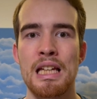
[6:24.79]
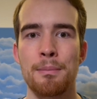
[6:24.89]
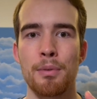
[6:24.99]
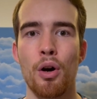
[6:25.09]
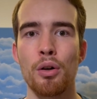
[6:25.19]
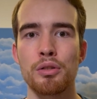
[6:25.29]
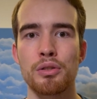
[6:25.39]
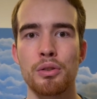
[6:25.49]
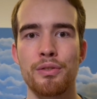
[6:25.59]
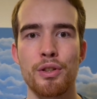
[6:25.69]
but
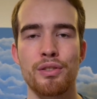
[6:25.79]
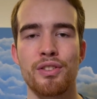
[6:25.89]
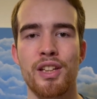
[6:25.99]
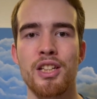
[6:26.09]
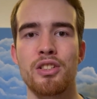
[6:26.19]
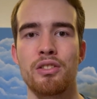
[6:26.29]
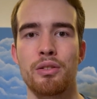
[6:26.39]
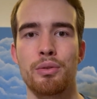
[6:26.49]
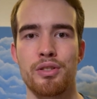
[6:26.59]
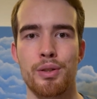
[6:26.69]
also diversification
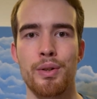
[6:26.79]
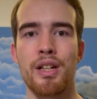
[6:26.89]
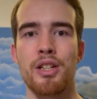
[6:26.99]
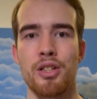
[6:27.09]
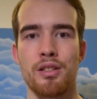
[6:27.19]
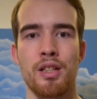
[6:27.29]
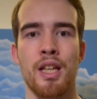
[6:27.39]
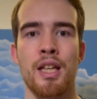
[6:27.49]
across strategies.